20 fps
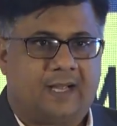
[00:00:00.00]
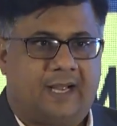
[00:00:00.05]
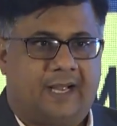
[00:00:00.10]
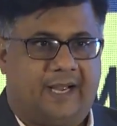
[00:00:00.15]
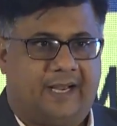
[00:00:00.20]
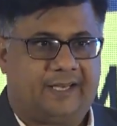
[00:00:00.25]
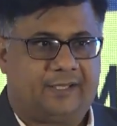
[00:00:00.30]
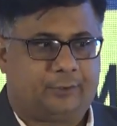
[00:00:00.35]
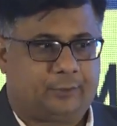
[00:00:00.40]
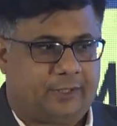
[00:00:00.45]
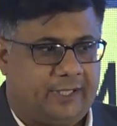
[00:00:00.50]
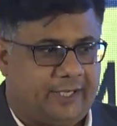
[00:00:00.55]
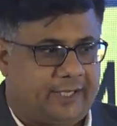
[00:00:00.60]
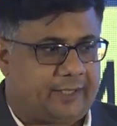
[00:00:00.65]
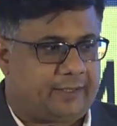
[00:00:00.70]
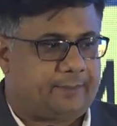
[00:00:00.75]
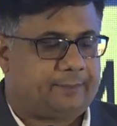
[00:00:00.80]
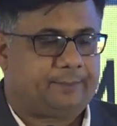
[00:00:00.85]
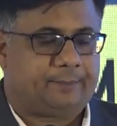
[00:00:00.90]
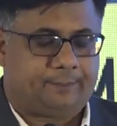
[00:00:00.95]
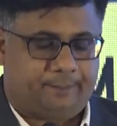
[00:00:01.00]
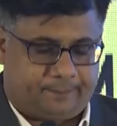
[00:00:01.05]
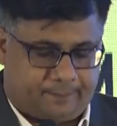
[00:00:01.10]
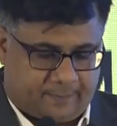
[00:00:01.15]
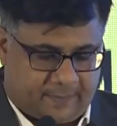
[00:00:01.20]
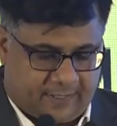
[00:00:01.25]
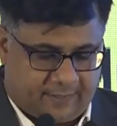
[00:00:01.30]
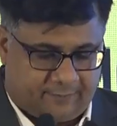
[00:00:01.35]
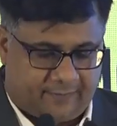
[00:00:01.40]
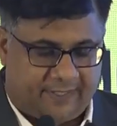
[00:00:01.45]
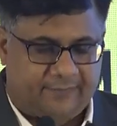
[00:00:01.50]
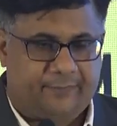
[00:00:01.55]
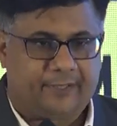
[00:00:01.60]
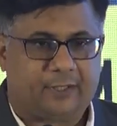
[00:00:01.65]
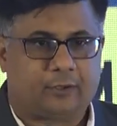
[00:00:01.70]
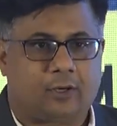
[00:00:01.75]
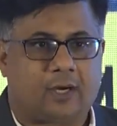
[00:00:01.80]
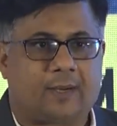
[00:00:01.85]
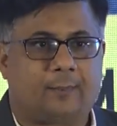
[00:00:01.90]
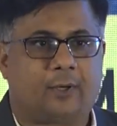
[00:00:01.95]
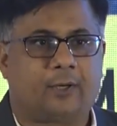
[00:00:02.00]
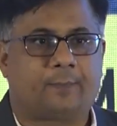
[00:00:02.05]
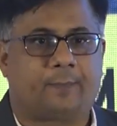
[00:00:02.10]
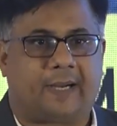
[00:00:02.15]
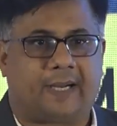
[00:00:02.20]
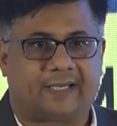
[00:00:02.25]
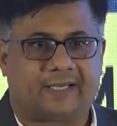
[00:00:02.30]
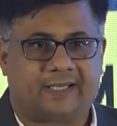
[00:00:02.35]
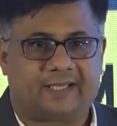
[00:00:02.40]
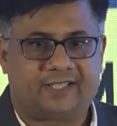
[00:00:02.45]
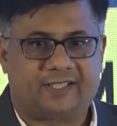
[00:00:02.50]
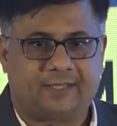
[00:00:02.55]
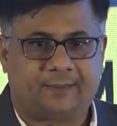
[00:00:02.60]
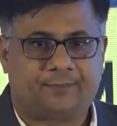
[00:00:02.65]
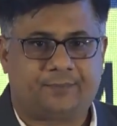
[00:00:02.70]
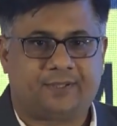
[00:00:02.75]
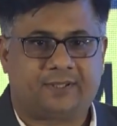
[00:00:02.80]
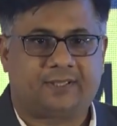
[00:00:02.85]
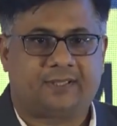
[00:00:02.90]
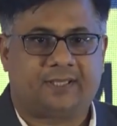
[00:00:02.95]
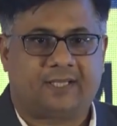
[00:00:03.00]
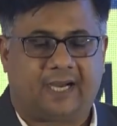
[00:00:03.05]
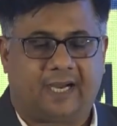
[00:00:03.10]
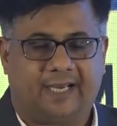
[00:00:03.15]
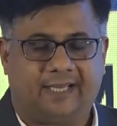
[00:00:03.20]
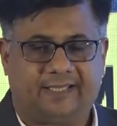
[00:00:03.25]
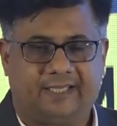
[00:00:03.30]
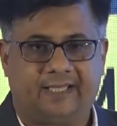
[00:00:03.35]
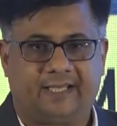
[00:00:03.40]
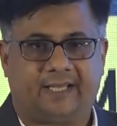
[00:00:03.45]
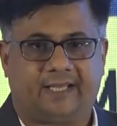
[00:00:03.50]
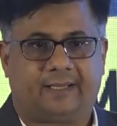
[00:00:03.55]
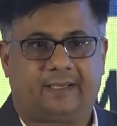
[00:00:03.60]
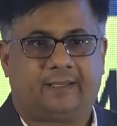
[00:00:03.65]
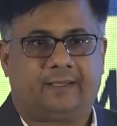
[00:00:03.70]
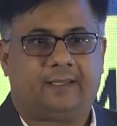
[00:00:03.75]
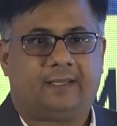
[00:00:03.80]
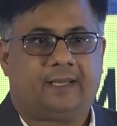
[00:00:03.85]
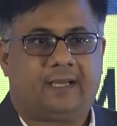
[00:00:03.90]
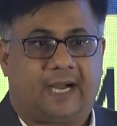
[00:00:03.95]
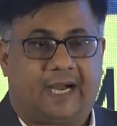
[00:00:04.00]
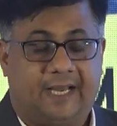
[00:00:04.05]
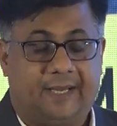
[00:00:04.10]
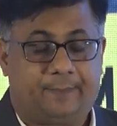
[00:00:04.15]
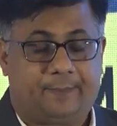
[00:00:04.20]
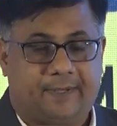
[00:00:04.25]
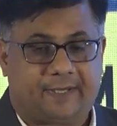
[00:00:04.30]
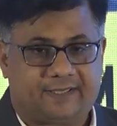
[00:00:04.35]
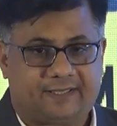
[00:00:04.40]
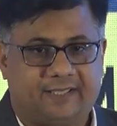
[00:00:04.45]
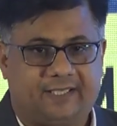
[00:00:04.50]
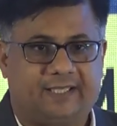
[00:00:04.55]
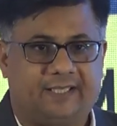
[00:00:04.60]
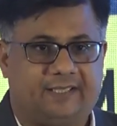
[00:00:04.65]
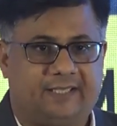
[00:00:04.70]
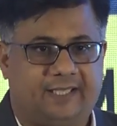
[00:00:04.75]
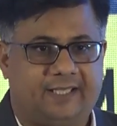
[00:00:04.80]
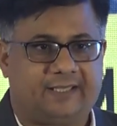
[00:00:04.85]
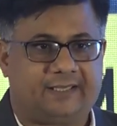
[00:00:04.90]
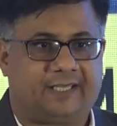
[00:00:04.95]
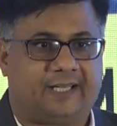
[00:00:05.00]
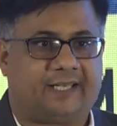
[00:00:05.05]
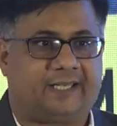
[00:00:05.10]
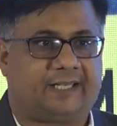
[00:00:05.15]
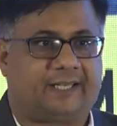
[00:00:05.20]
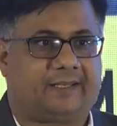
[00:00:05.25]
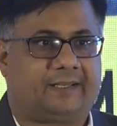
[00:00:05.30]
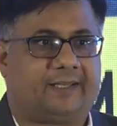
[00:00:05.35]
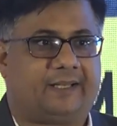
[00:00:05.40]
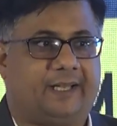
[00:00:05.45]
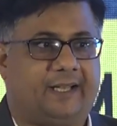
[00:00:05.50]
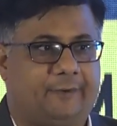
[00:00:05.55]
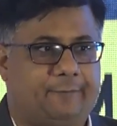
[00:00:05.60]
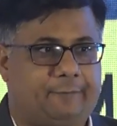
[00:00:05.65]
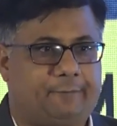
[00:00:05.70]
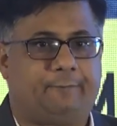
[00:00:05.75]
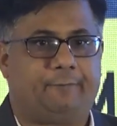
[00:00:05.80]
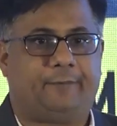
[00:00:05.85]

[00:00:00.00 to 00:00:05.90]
And today, when we talk about partnerships, I personally think that if